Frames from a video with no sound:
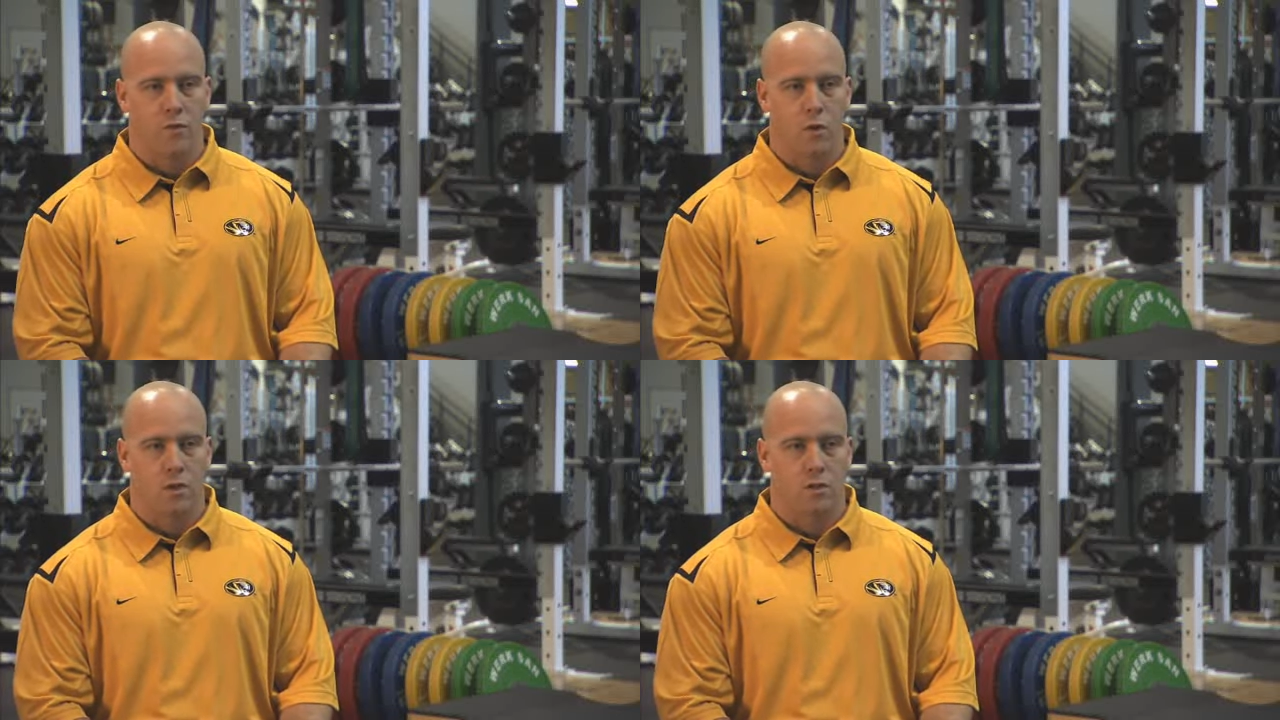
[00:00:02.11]

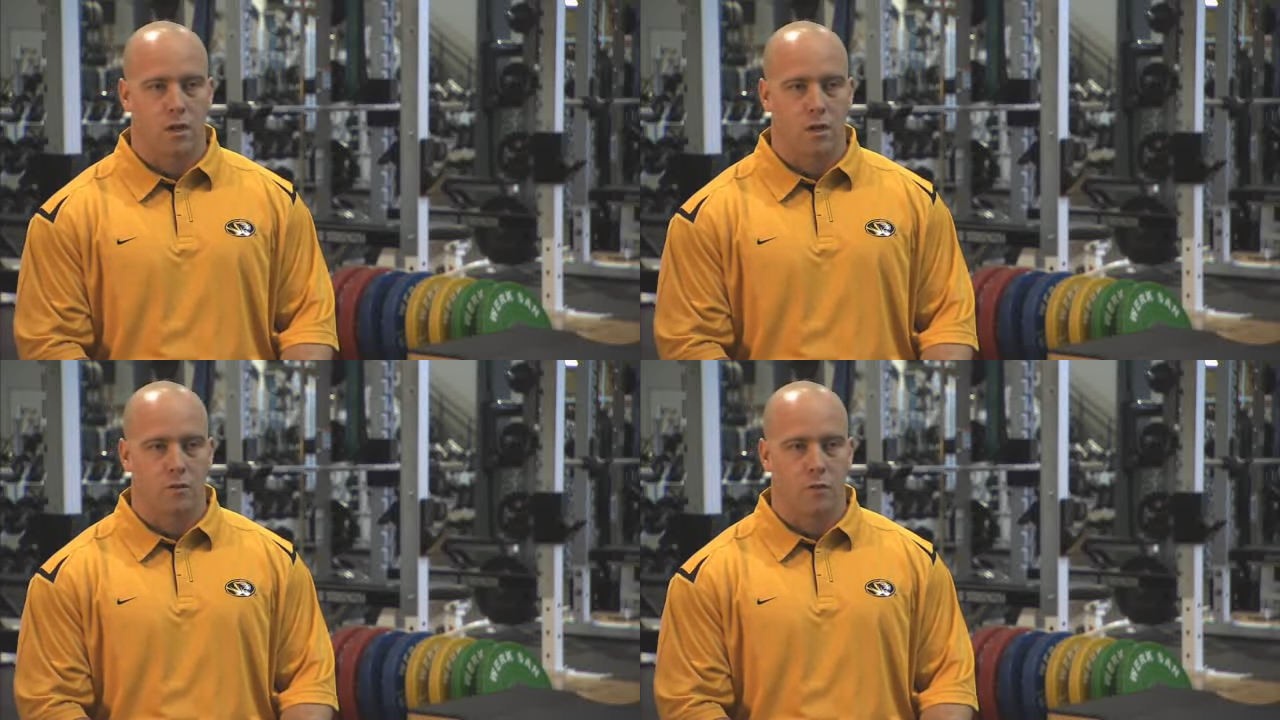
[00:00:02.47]

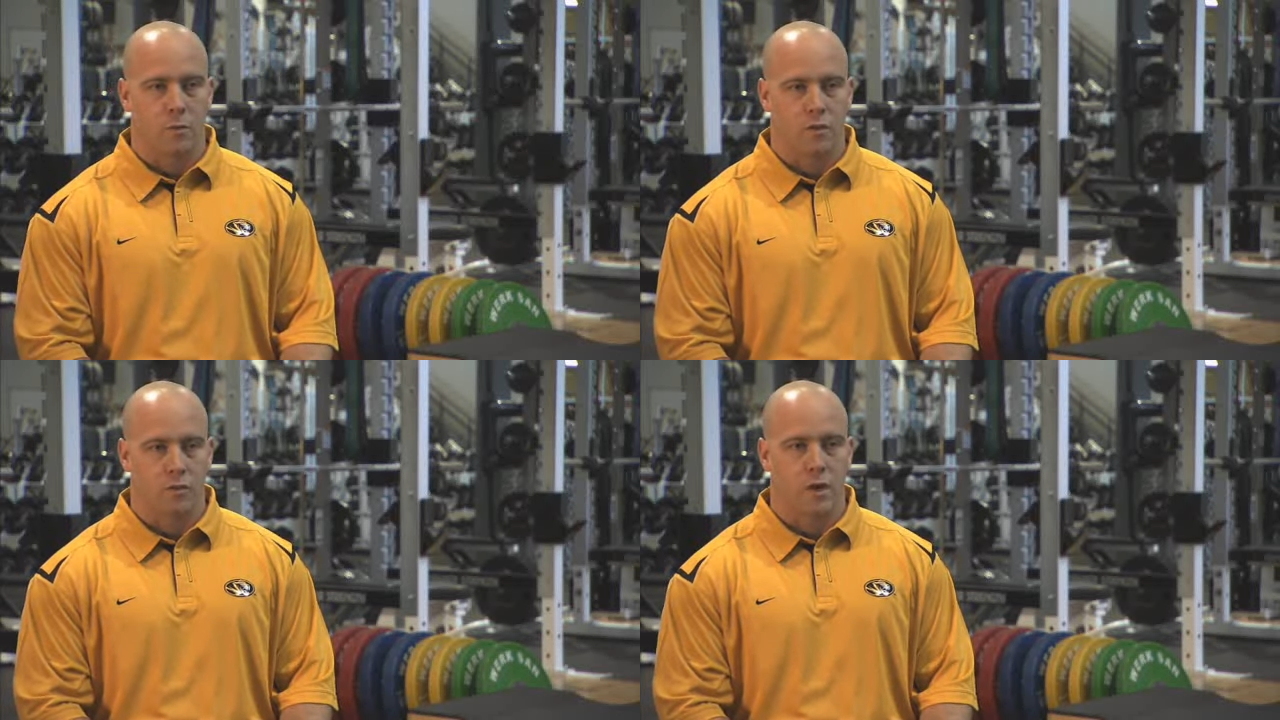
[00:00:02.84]
focus on
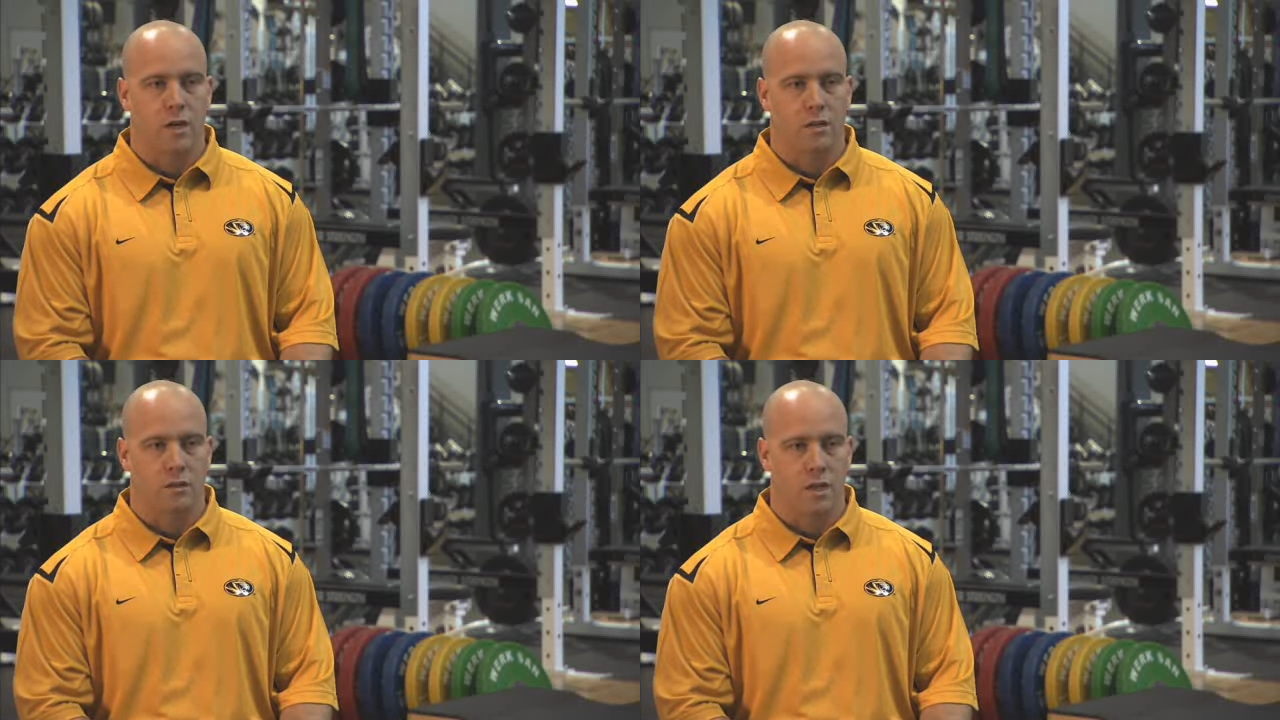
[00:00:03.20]
from a
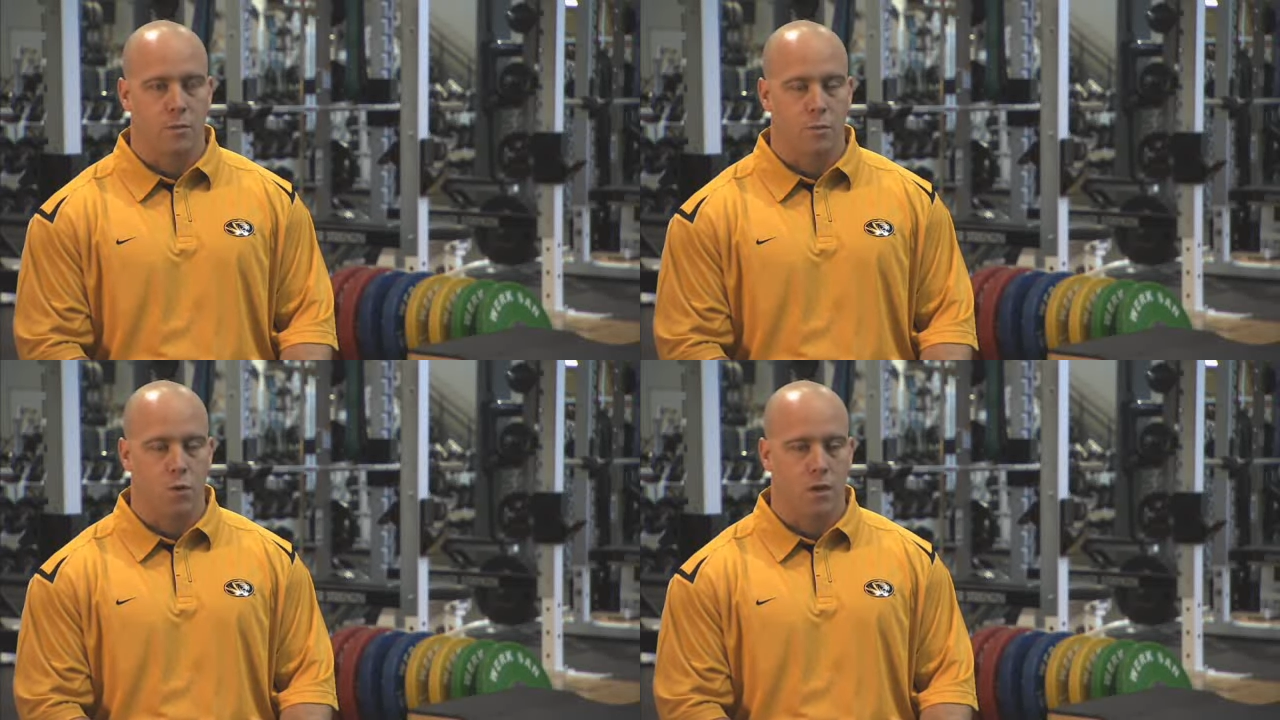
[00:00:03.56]
training
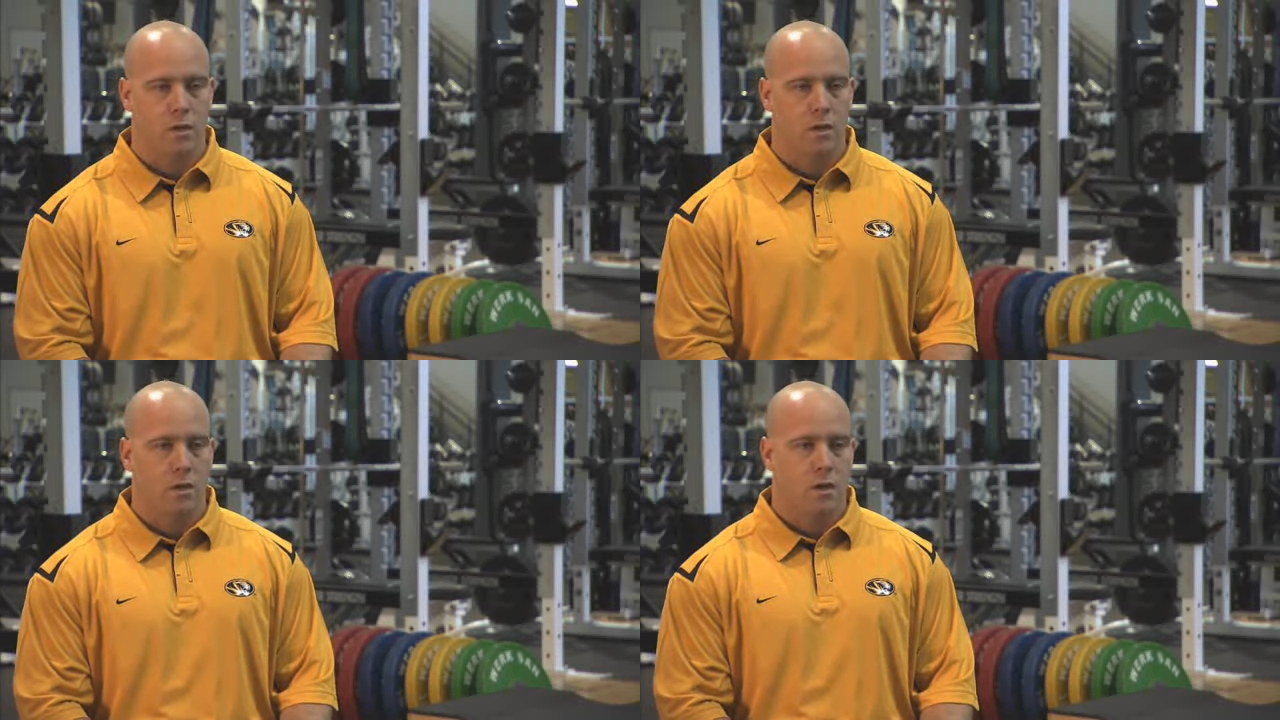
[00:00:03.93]
standpoint.